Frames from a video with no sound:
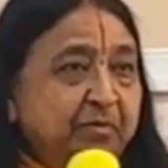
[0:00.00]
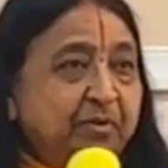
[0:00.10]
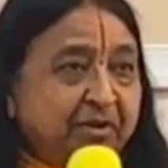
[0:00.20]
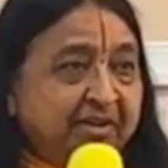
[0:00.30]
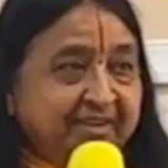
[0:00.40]

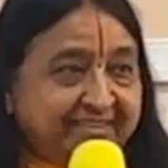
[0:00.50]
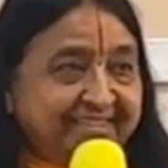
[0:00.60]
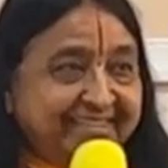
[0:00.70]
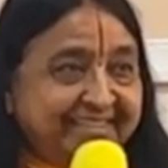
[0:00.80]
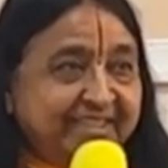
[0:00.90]
important
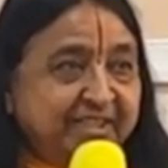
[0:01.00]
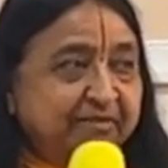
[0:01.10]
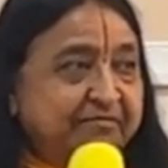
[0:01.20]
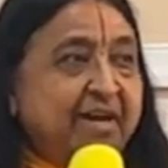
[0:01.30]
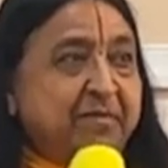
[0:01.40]

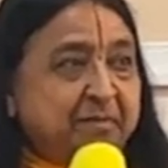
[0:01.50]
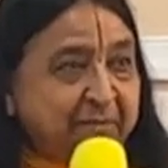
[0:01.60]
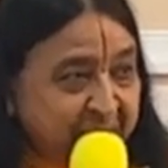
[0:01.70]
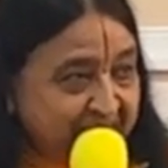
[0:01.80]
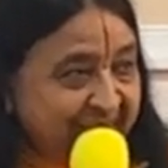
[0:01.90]
family
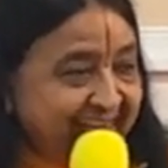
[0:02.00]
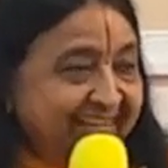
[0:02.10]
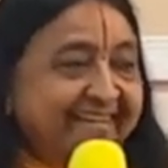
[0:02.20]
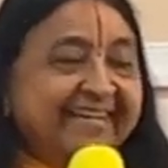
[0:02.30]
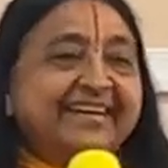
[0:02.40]
member.